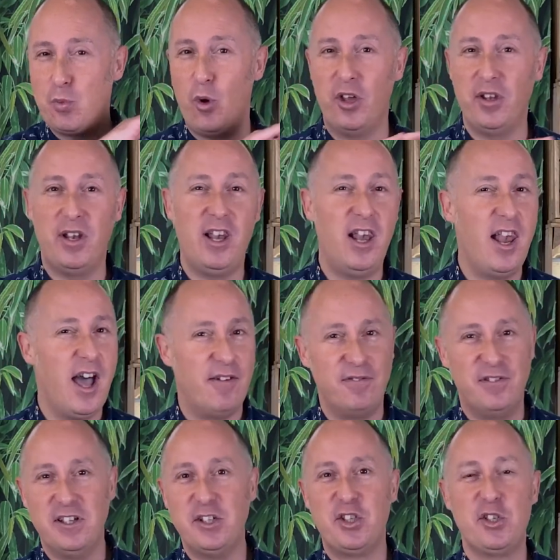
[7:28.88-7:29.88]
want
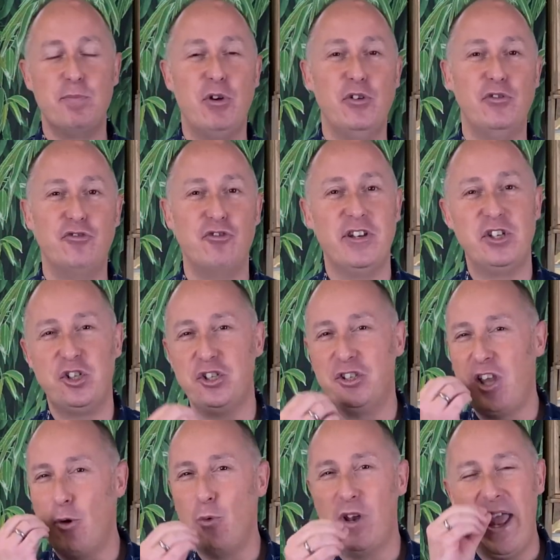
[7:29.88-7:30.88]
lovely smooth drinks. You
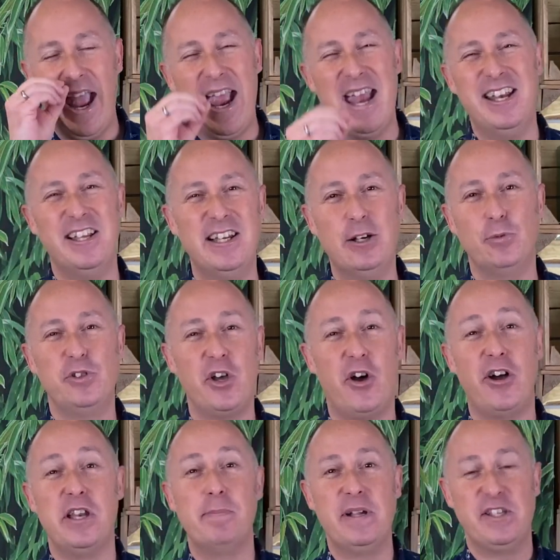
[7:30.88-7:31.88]
don't want any little
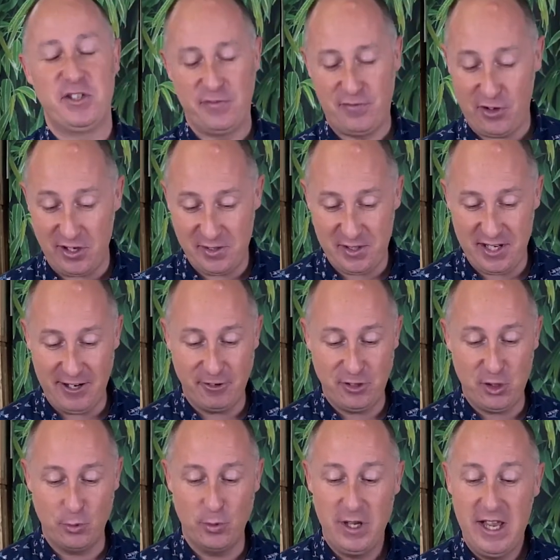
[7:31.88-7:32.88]
tiny bits of ice in there at
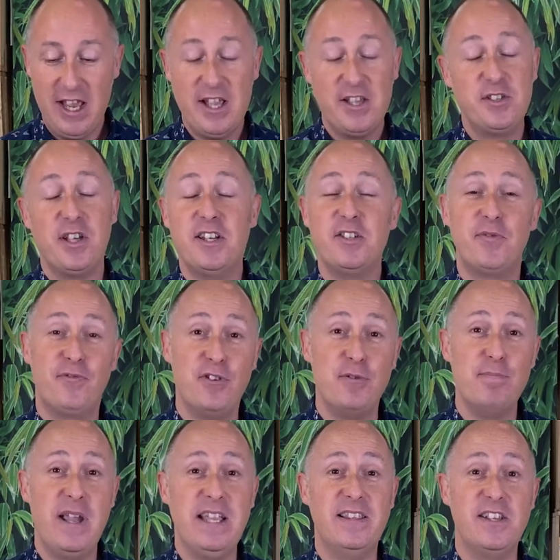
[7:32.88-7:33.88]
all. So for
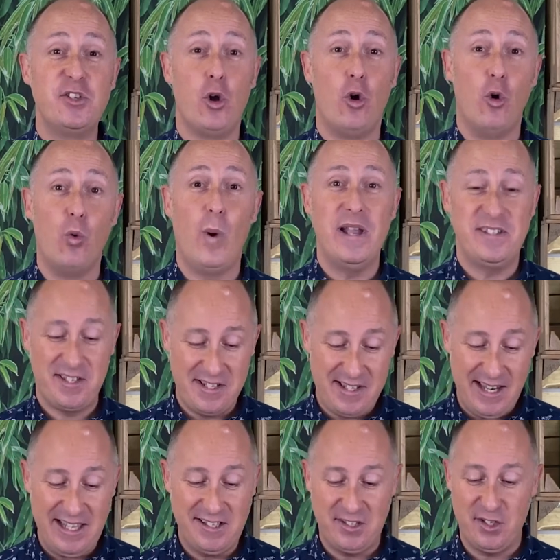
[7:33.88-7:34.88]
me, there's always a
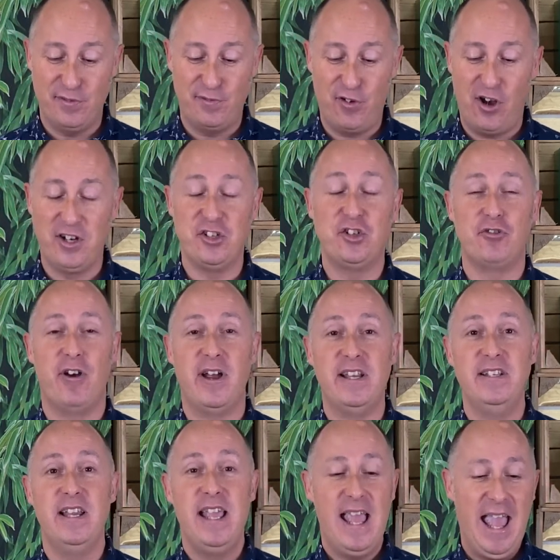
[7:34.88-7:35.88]
need to fine
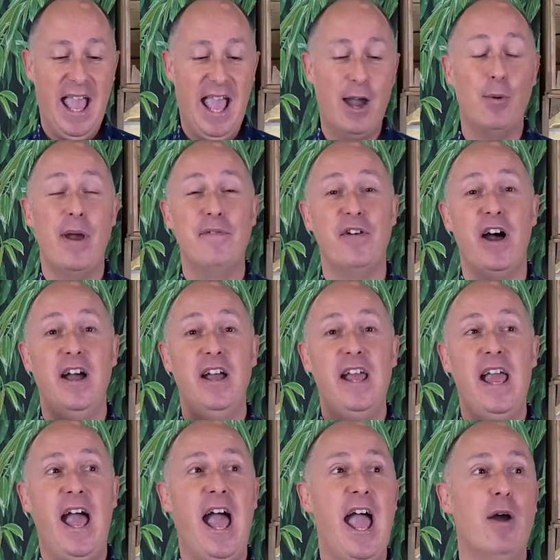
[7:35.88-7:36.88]
strain. However,
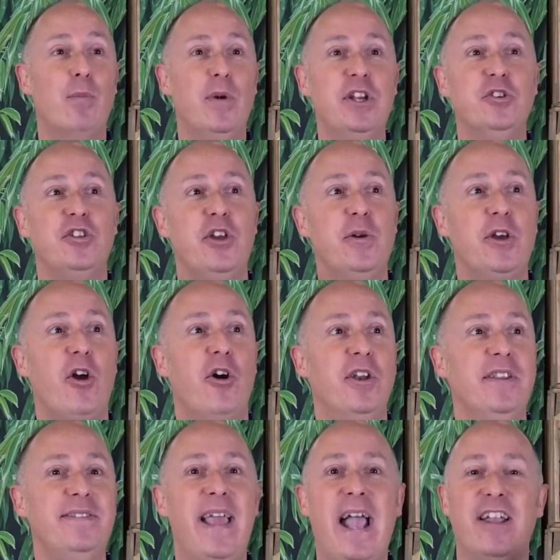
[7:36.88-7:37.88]
when you're doing kind
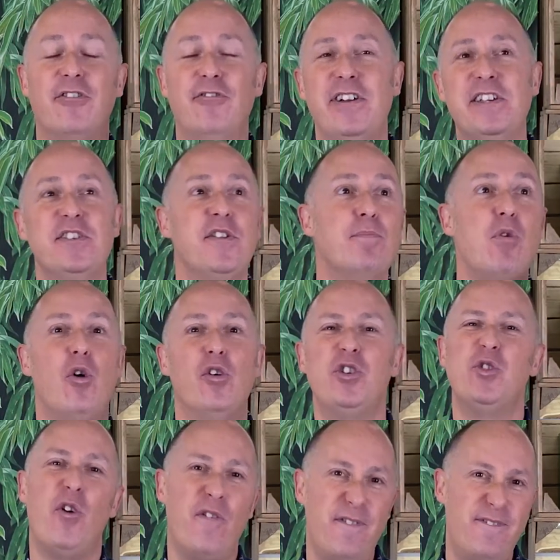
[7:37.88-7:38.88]
of daiquiris, the more
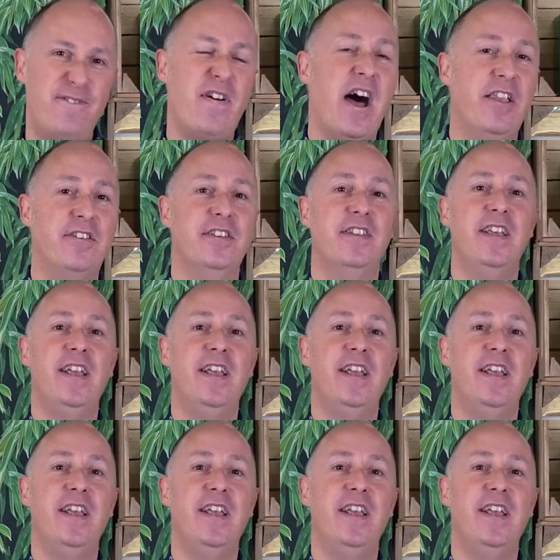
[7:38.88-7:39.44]
sort of fun